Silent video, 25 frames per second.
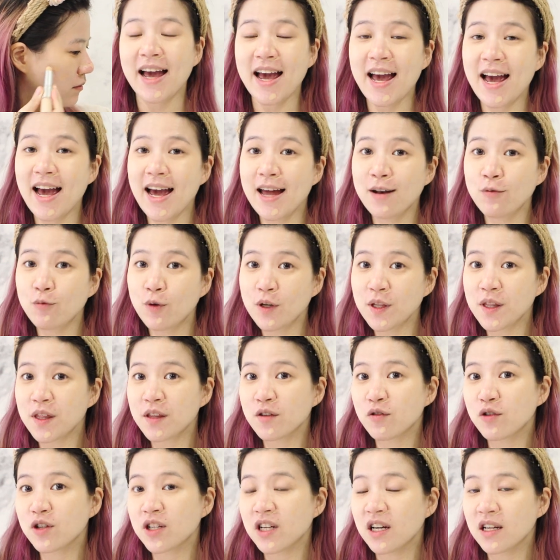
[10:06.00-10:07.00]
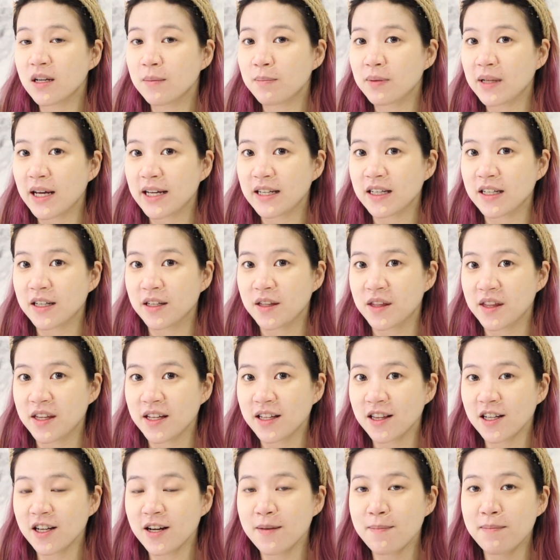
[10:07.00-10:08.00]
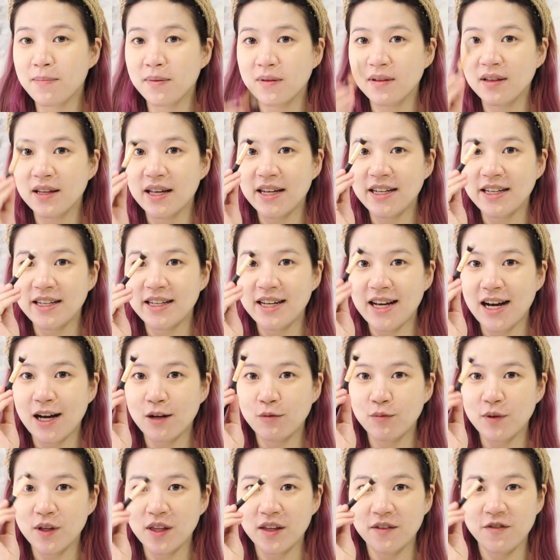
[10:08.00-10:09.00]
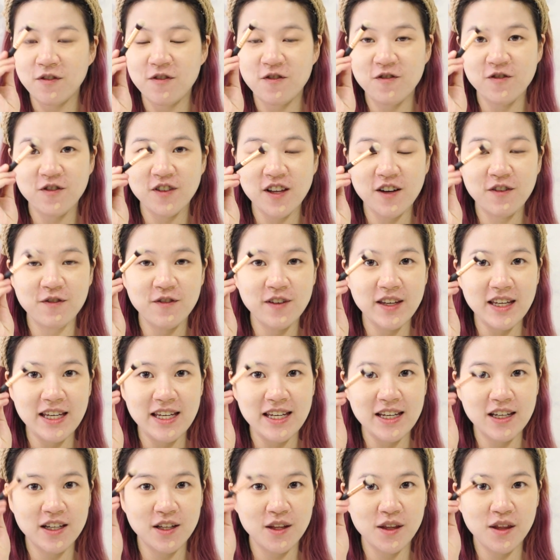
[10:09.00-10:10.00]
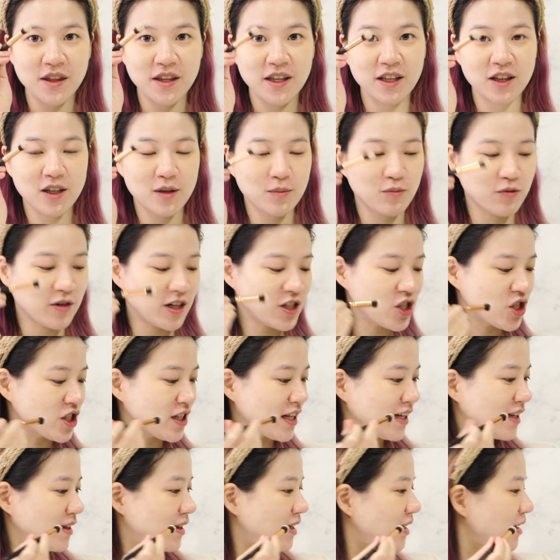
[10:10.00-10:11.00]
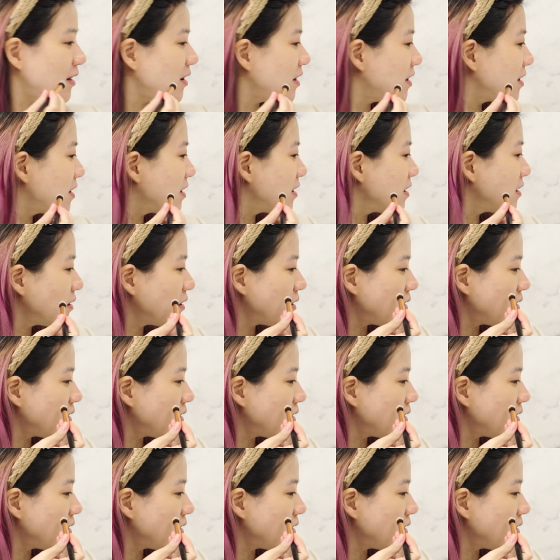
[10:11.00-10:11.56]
And once you're done applying the concealer, blend it out with a fluffy concealer brush like this.